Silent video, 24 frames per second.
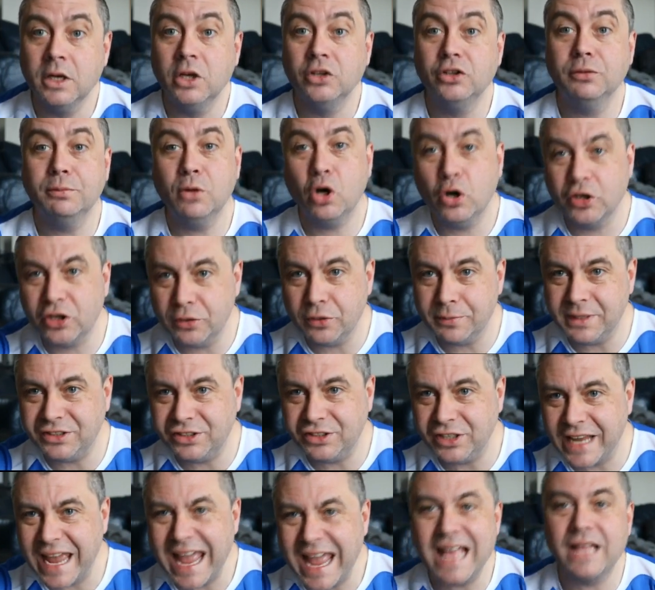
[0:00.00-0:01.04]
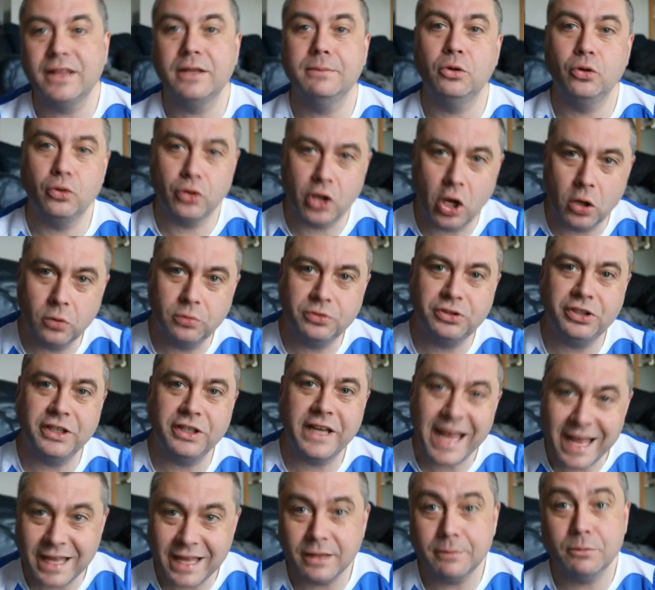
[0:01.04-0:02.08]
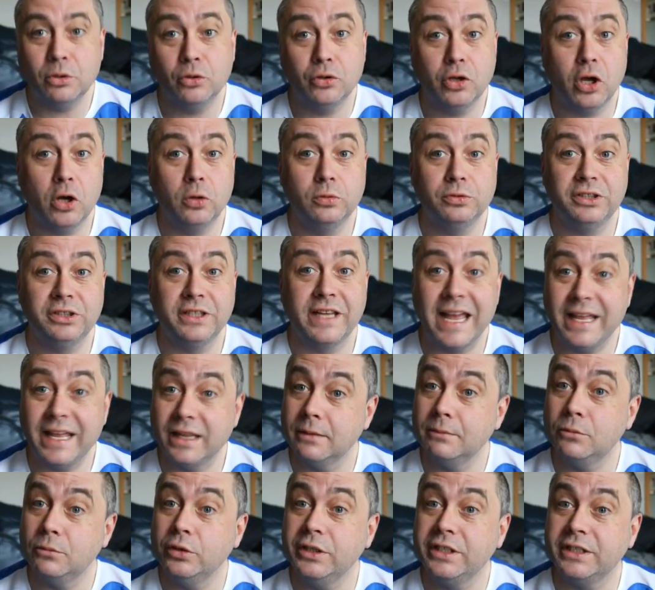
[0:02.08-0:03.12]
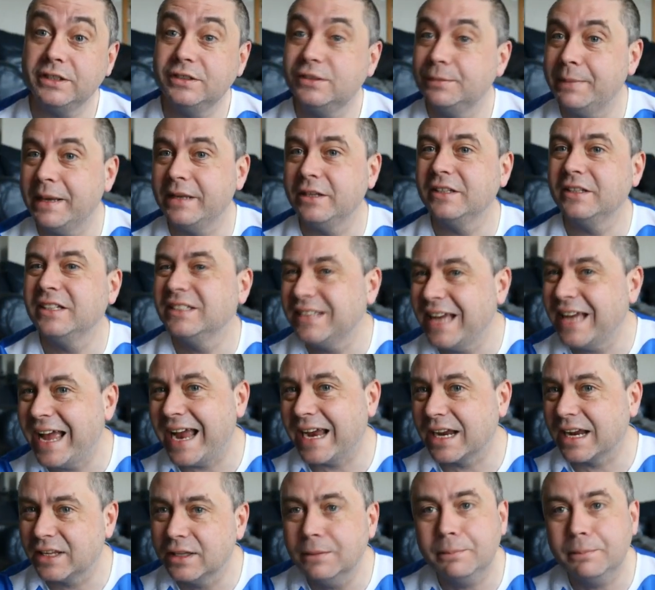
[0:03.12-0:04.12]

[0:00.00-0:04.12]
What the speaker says: The more humans you get, the more gold you get. The more gold you get, the more you can spend on attack.